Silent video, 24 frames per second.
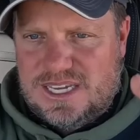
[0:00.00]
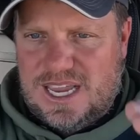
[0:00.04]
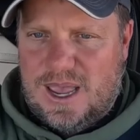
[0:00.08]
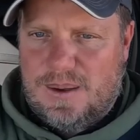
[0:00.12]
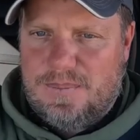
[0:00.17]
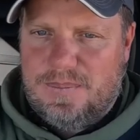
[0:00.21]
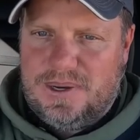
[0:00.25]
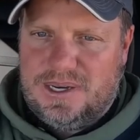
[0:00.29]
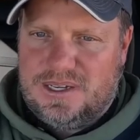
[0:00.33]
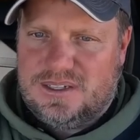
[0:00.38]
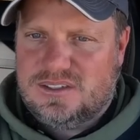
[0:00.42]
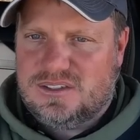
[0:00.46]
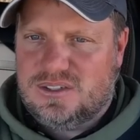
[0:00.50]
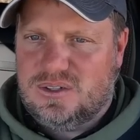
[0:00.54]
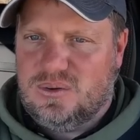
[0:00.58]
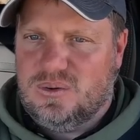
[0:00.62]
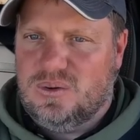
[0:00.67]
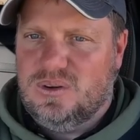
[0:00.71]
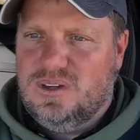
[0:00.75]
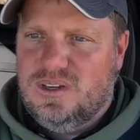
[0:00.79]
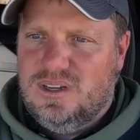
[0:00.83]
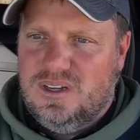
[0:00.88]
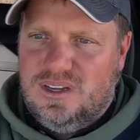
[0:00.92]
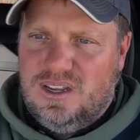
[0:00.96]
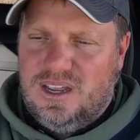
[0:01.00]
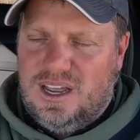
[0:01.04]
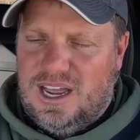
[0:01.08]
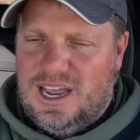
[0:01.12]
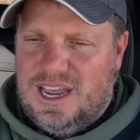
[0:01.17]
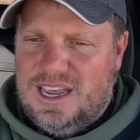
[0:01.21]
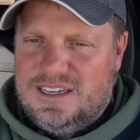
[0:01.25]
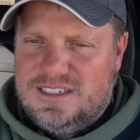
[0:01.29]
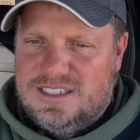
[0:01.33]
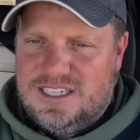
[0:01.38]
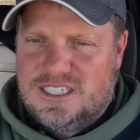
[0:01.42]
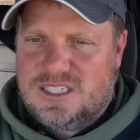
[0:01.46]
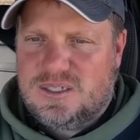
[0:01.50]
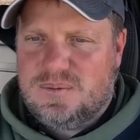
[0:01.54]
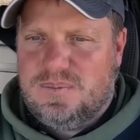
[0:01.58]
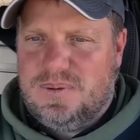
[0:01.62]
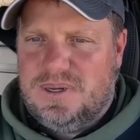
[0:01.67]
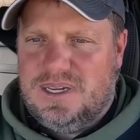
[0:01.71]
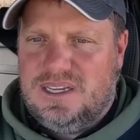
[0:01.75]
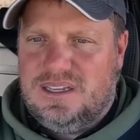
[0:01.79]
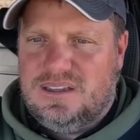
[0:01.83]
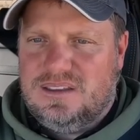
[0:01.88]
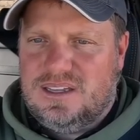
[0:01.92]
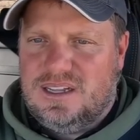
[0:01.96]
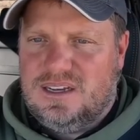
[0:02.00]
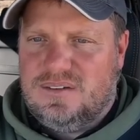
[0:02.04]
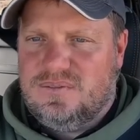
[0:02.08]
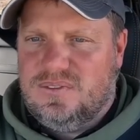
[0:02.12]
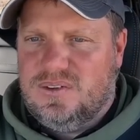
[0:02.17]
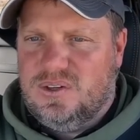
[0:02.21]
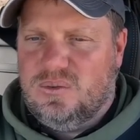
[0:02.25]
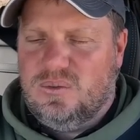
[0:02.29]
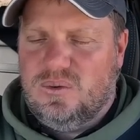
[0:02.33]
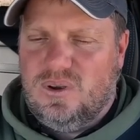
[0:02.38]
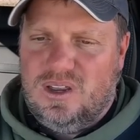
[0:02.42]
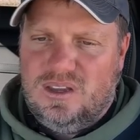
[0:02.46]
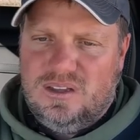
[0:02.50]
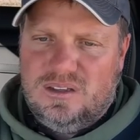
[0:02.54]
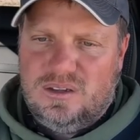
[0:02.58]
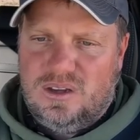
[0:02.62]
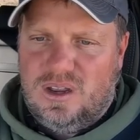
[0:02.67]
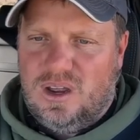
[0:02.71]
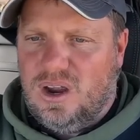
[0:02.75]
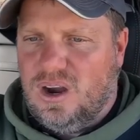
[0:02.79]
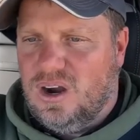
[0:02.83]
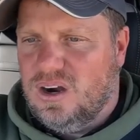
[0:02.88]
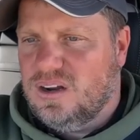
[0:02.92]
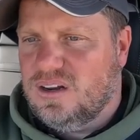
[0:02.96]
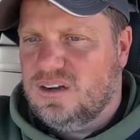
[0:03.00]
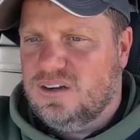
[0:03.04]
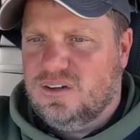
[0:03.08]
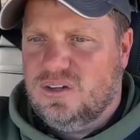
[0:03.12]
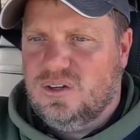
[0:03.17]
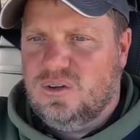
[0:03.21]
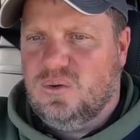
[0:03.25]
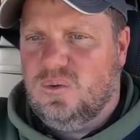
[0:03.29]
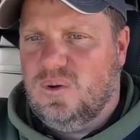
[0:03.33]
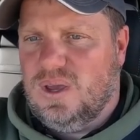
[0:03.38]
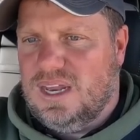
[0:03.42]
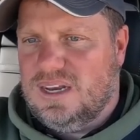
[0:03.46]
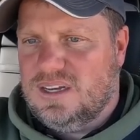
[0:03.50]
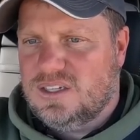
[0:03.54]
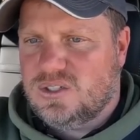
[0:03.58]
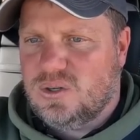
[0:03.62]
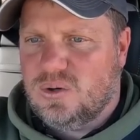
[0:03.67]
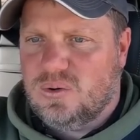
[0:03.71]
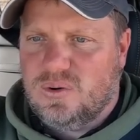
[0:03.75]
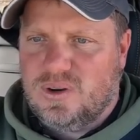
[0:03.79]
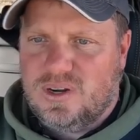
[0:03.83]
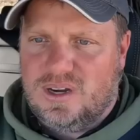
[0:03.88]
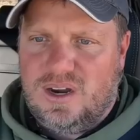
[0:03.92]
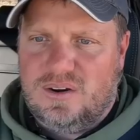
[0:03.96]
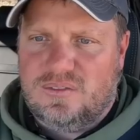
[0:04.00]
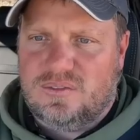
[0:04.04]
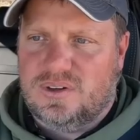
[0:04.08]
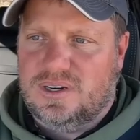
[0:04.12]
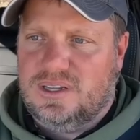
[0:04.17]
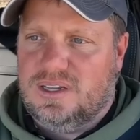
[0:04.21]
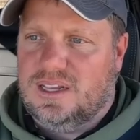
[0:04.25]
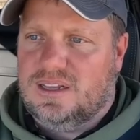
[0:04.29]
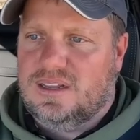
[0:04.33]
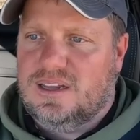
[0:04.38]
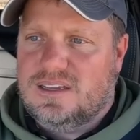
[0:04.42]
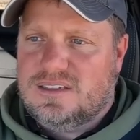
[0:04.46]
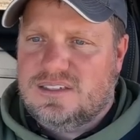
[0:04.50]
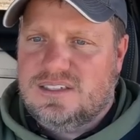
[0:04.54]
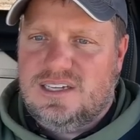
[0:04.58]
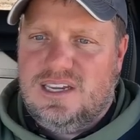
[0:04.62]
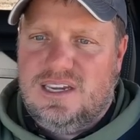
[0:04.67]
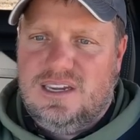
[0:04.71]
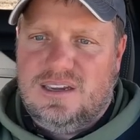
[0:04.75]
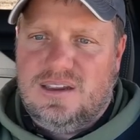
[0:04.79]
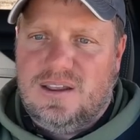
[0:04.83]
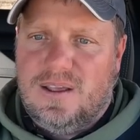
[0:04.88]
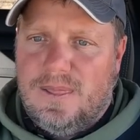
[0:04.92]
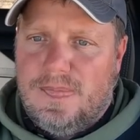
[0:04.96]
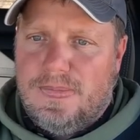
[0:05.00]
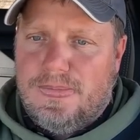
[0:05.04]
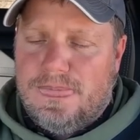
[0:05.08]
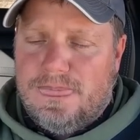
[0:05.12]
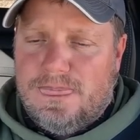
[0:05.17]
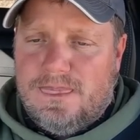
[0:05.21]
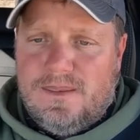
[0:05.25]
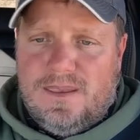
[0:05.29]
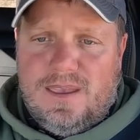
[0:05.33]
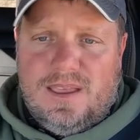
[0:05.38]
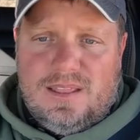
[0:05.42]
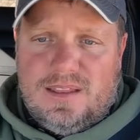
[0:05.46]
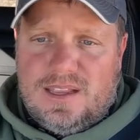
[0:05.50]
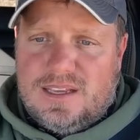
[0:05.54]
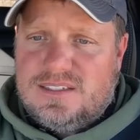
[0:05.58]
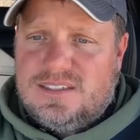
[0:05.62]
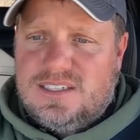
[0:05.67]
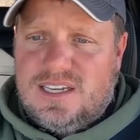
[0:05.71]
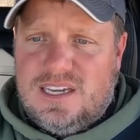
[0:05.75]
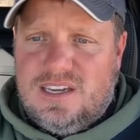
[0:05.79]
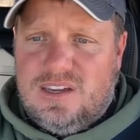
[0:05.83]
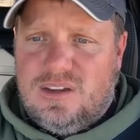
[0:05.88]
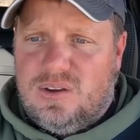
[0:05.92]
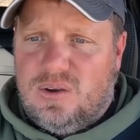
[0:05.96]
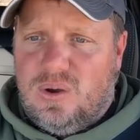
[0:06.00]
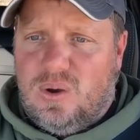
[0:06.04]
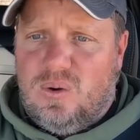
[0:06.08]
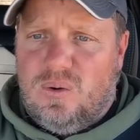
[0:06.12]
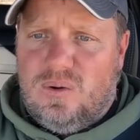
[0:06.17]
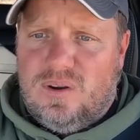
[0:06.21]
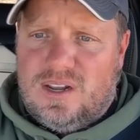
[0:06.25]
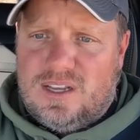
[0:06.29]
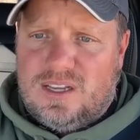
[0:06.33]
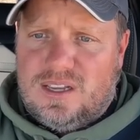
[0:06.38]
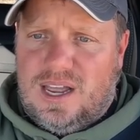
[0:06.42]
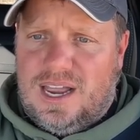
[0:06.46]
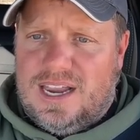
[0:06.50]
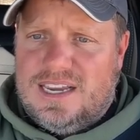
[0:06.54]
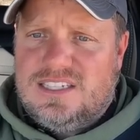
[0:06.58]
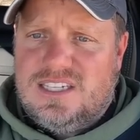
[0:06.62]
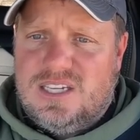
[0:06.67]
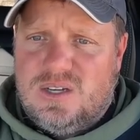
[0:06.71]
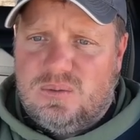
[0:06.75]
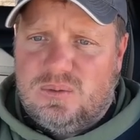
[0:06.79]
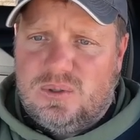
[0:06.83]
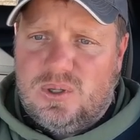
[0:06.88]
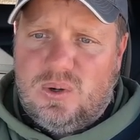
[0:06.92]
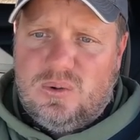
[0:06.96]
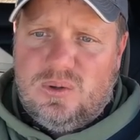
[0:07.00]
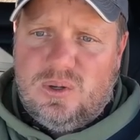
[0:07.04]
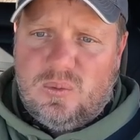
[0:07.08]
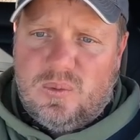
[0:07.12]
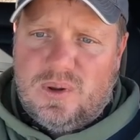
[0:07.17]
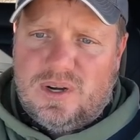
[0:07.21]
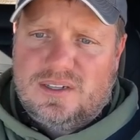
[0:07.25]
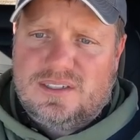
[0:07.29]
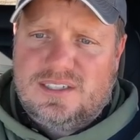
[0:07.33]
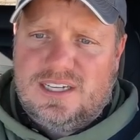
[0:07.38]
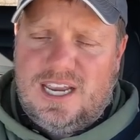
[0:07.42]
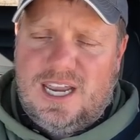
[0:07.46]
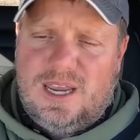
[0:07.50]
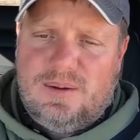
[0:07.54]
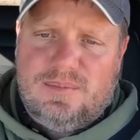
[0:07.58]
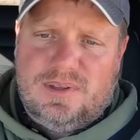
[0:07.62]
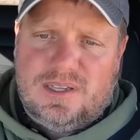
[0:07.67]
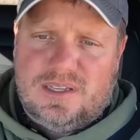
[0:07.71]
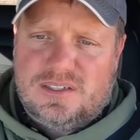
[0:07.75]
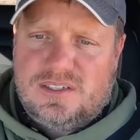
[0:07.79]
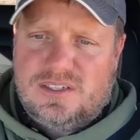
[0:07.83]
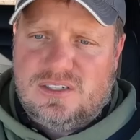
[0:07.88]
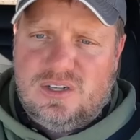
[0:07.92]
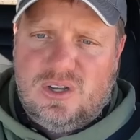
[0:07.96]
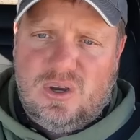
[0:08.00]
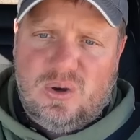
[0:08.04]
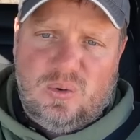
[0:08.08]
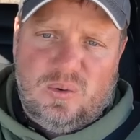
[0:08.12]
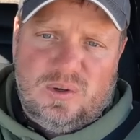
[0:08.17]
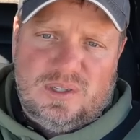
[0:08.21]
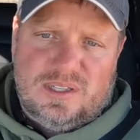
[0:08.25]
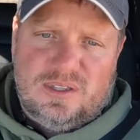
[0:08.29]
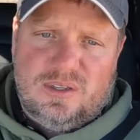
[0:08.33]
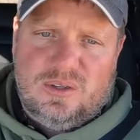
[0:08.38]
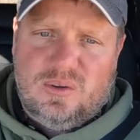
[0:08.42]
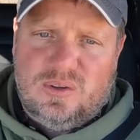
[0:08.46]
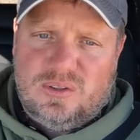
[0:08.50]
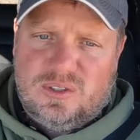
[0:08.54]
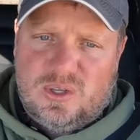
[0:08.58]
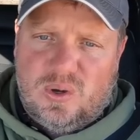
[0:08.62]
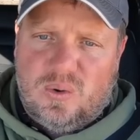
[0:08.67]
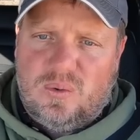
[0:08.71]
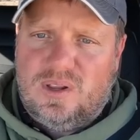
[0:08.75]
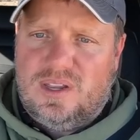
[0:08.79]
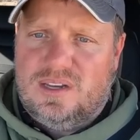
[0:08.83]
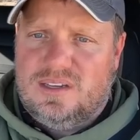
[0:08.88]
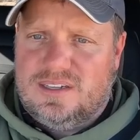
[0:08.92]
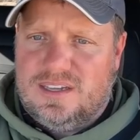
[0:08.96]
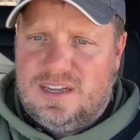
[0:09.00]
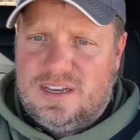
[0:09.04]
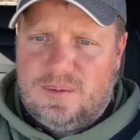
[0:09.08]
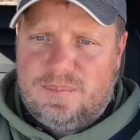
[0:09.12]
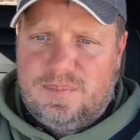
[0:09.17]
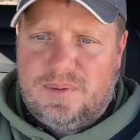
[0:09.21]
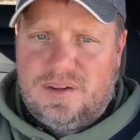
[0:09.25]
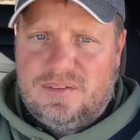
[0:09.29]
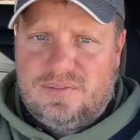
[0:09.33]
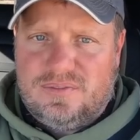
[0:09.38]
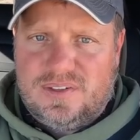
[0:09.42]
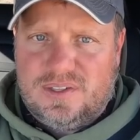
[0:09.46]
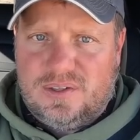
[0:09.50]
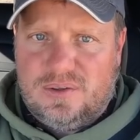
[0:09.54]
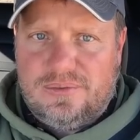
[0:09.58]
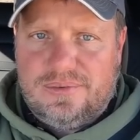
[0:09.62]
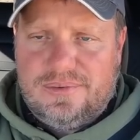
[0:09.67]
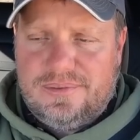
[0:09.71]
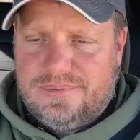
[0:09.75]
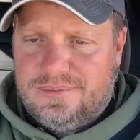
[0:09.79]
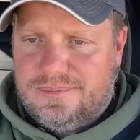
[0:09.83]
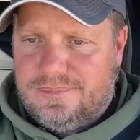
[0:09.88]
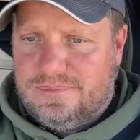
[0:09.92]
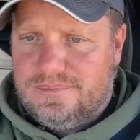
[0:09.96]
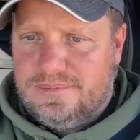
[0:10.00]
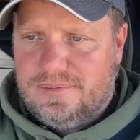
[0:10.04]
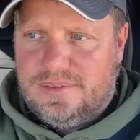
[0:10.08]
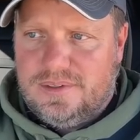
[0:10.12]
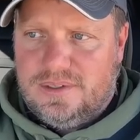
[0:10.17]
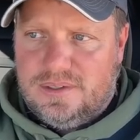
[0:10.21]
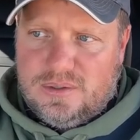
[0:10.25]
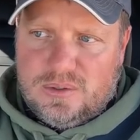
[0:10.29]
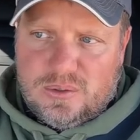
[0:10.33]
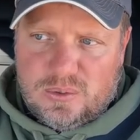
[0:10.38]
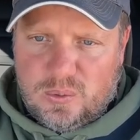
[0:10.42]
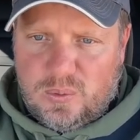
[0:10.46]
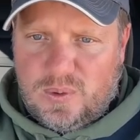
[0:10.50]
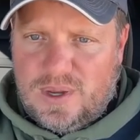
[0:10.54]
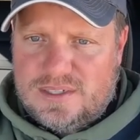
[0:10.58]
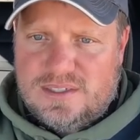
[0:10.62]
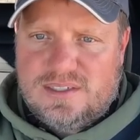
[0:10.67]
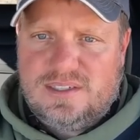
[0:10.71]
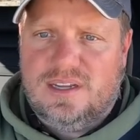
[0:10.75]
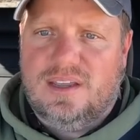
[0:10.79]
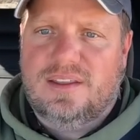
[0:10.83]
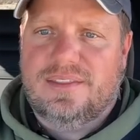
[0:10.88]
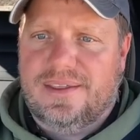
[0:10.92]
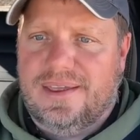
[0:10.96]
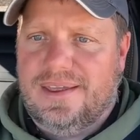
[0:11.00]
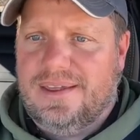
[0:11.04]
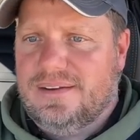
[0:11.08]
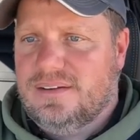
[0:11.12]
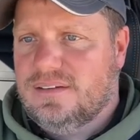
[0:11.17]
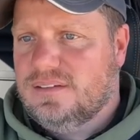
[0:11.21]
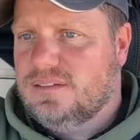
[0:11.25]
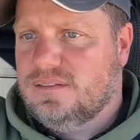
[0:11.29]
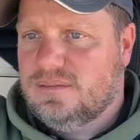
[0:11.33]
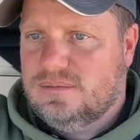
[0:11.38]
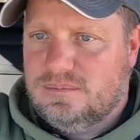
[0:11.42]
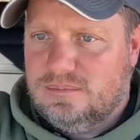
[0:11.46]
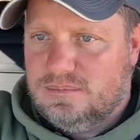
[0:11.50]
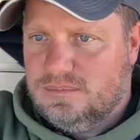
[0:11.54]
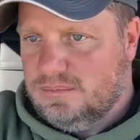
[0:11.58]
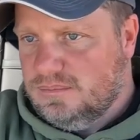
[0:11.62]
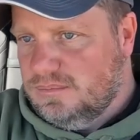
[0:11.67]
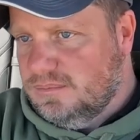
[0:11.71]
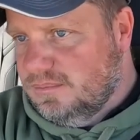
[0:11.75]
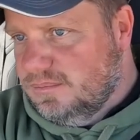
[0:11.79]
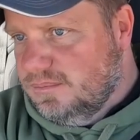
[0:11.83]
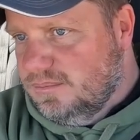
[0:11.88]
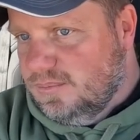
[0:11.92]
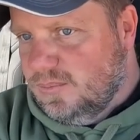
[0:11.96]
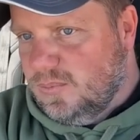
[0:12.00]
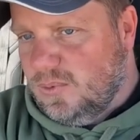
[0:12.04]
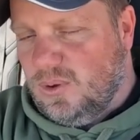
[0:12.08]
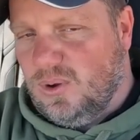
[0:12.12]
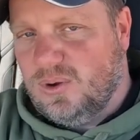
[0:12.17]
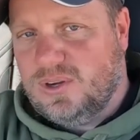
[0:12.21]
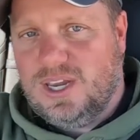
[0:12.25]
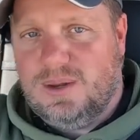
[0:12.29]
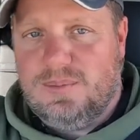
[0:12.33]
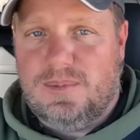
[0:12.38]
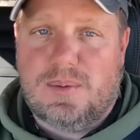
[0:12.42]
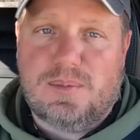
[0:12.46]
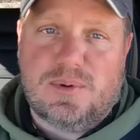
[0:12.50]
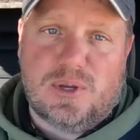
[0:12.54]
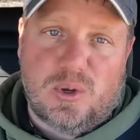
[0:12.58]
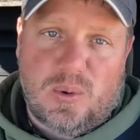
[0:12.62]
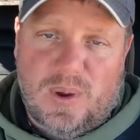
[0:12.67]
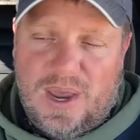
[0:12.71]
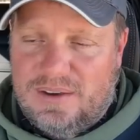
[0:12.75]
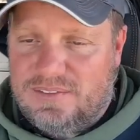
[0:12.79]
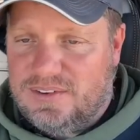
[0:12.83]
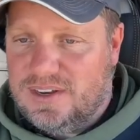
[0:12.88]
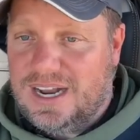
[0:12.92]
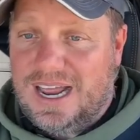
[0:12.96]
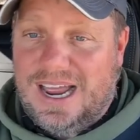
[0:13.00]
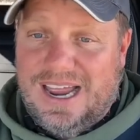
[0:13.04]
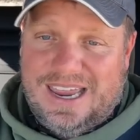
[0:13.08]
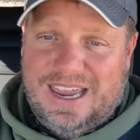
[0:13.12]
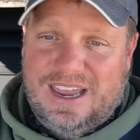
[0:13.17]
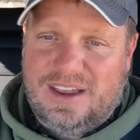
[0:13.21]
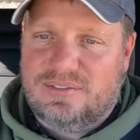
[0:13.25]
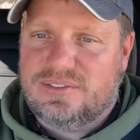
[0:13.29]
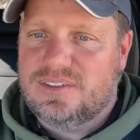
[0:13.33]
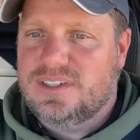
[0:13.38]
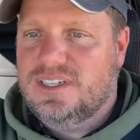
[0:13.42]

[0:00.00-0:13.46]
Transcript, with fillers: happening. So I anticipate that if you are gonna do any sort of recovery, like let's say, let's say you go on an icy road in the wintertime in the snow and you do a donut and you end up in the field. Who hasn't done that? Okay, maybe you haven't, I have.